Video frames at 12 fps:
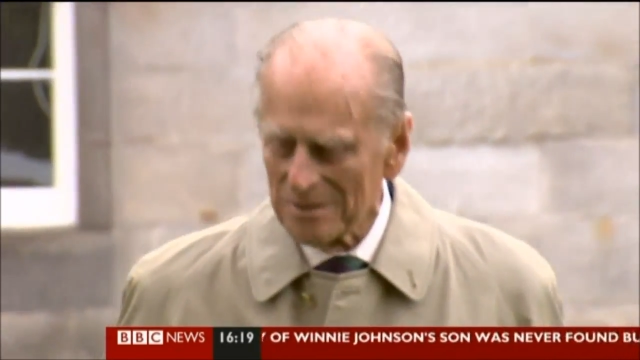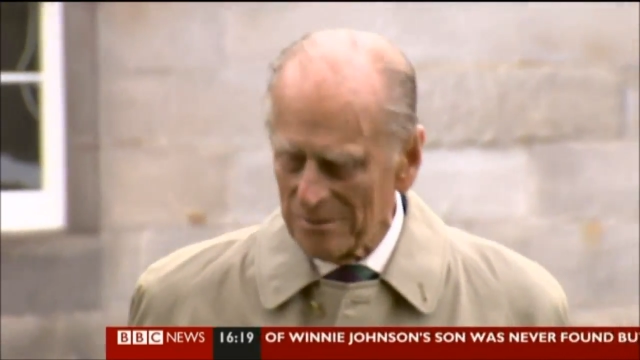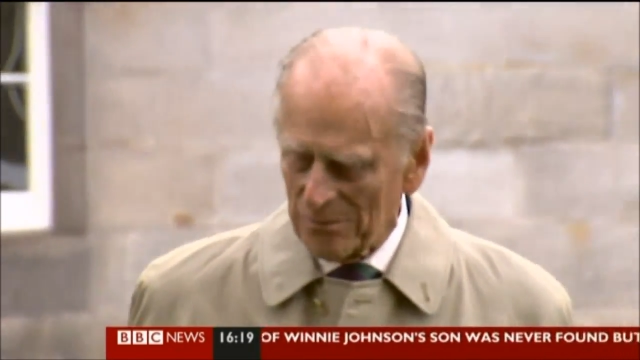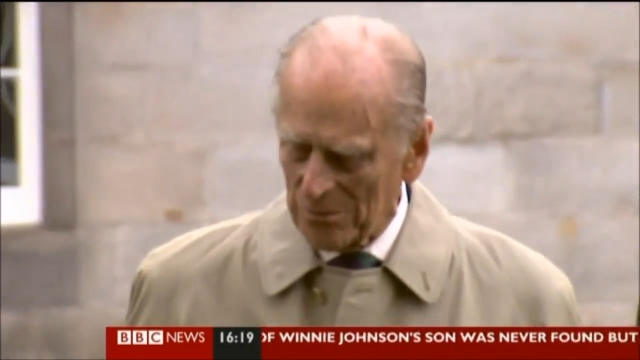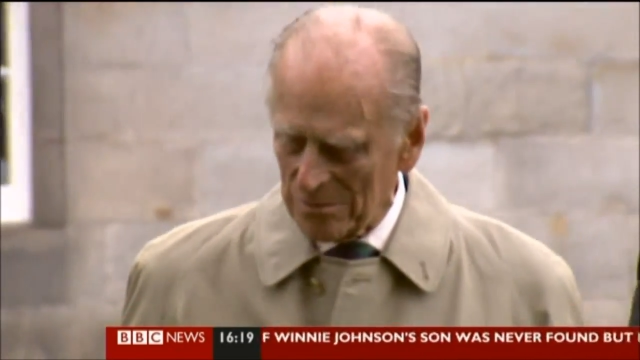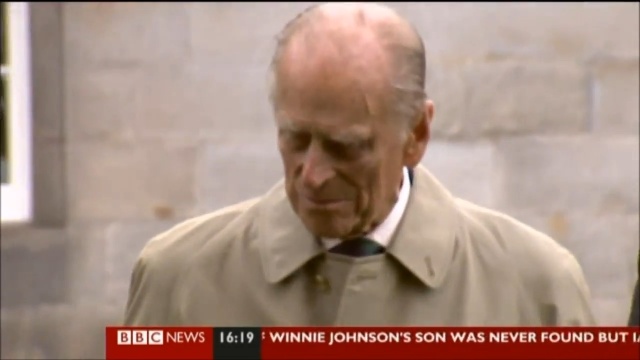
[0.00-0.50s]

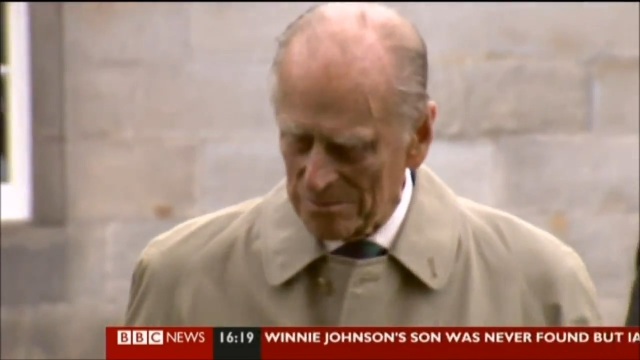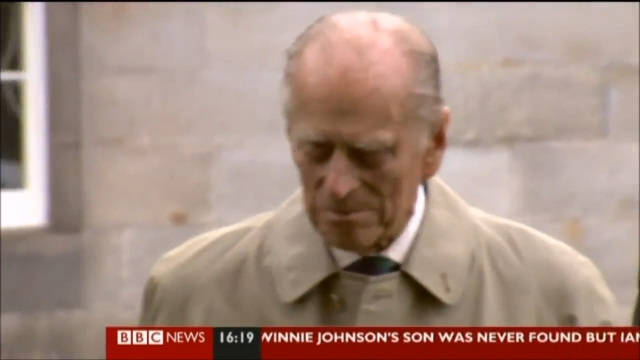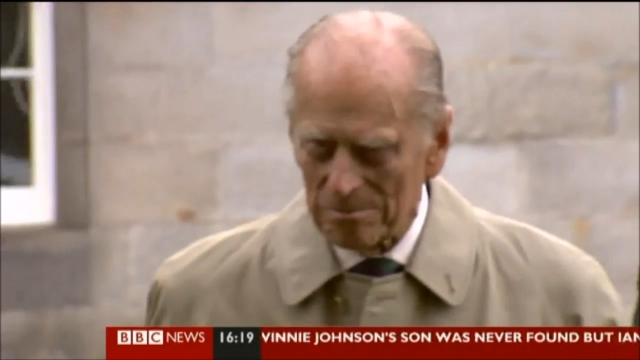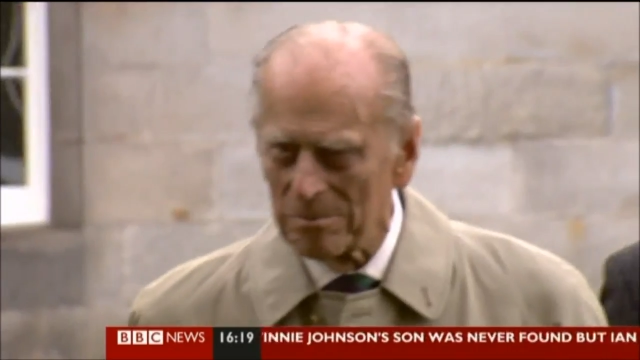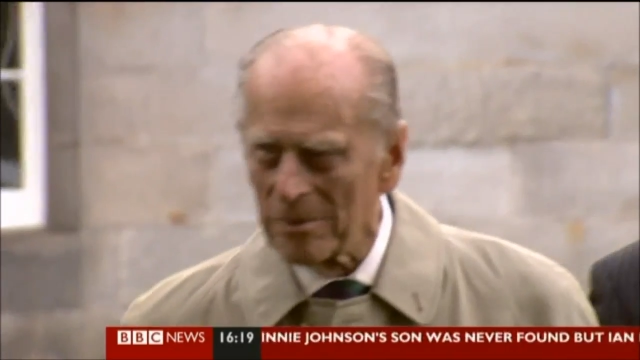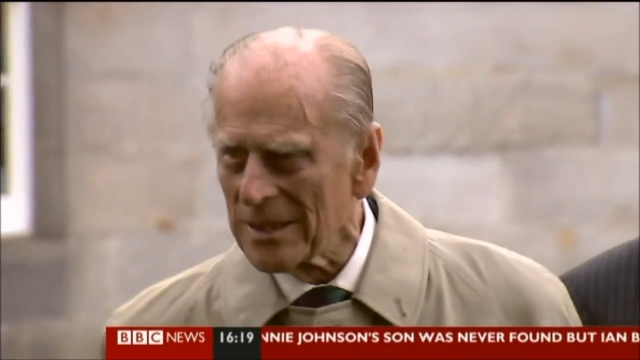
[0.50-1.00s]
and is said to
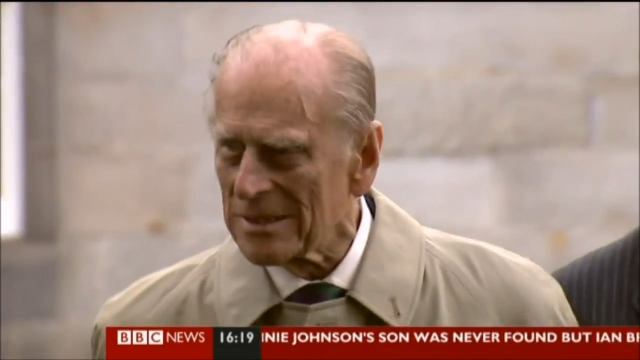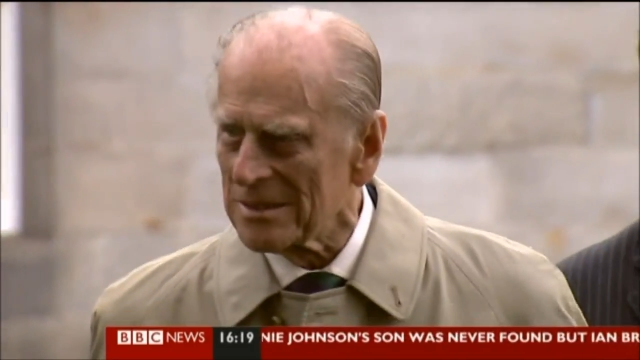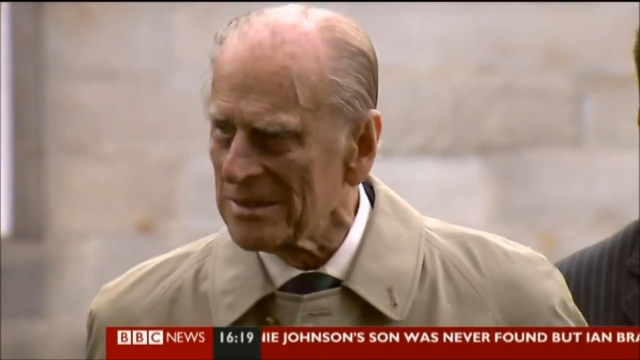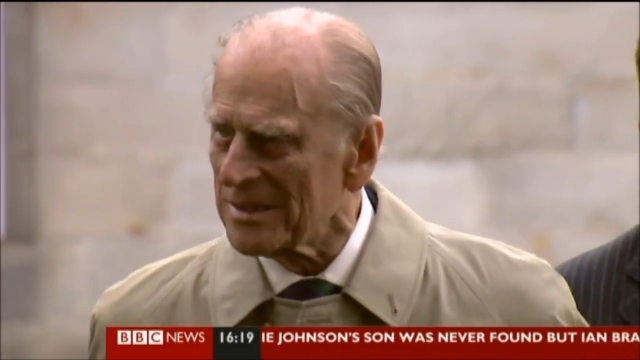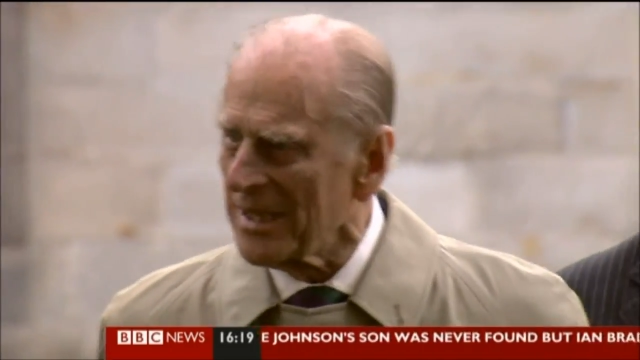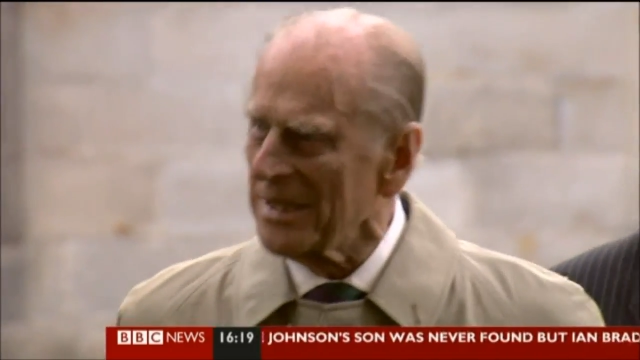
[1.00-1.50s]
be
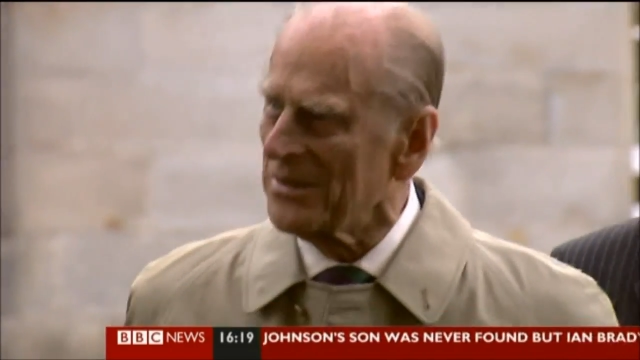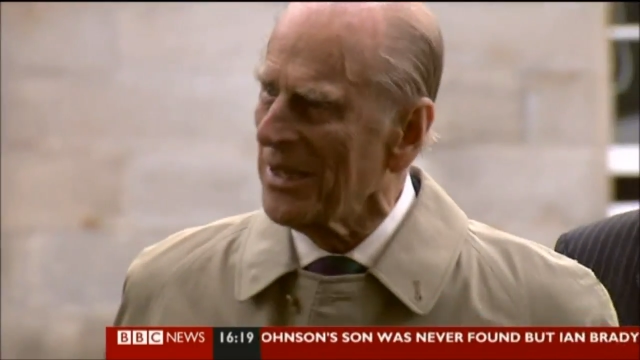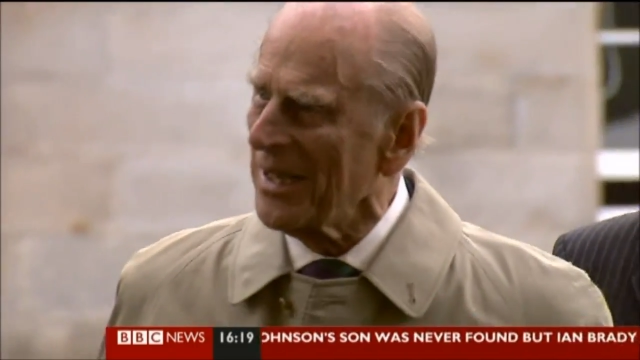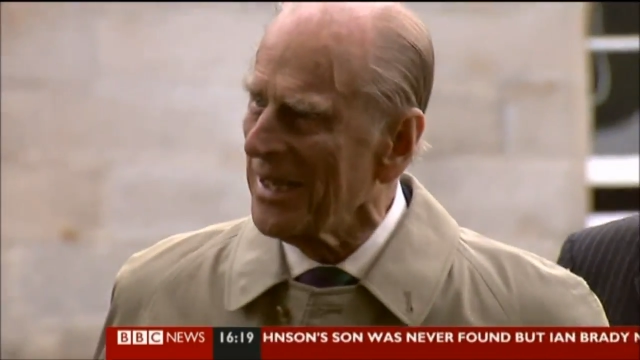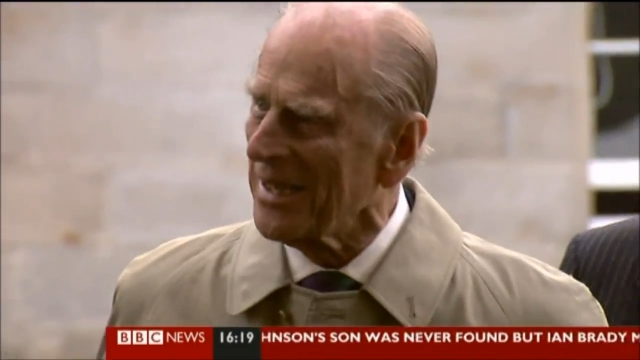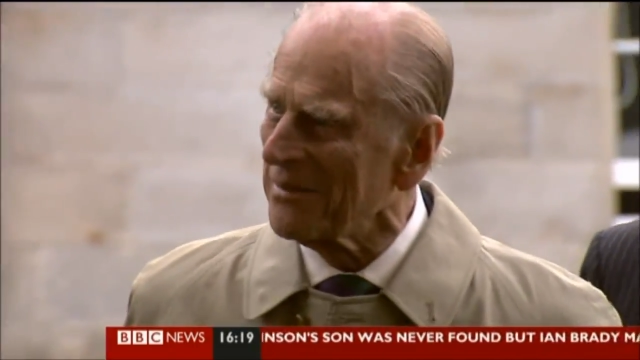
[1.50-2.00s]
responding well
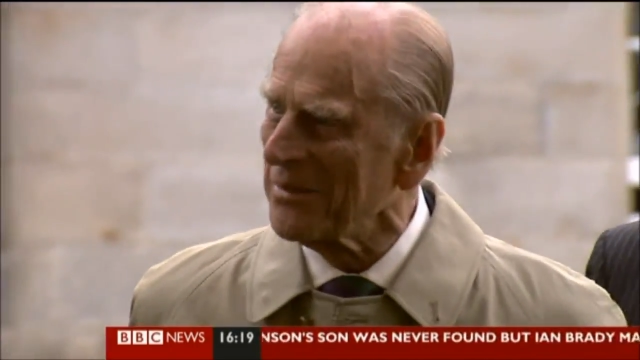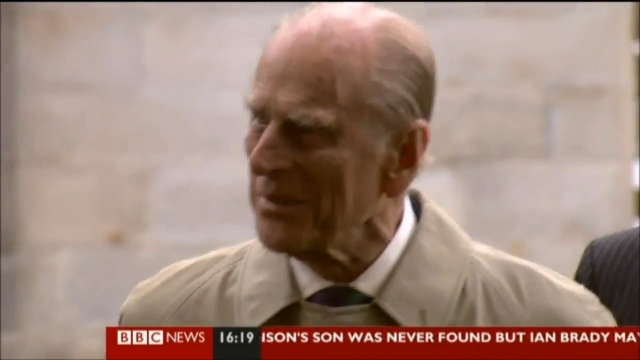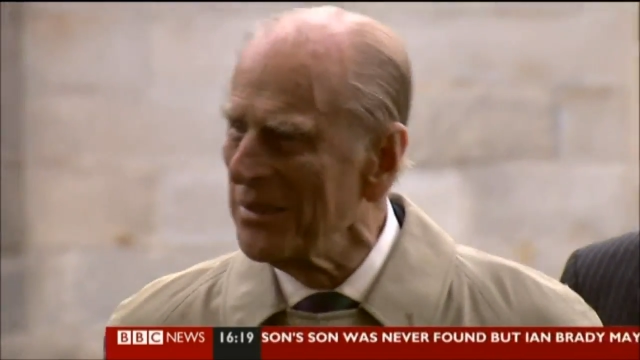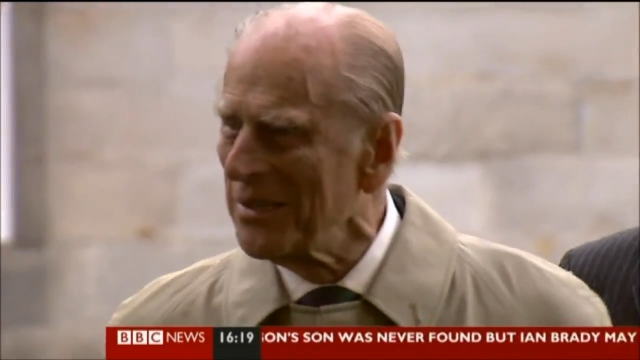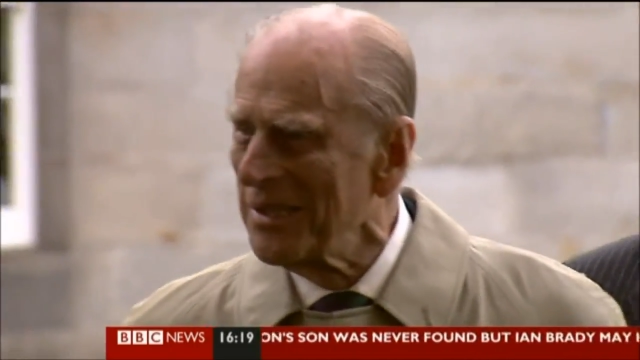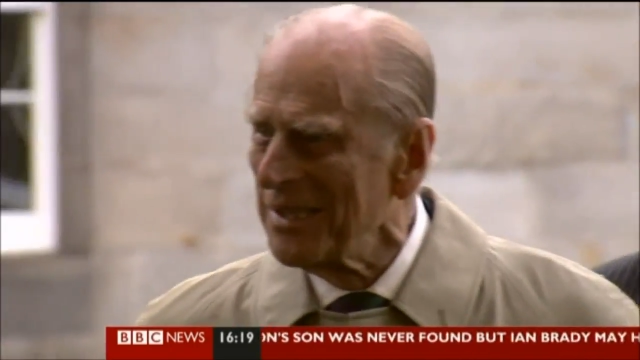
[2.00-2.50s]
to treatment.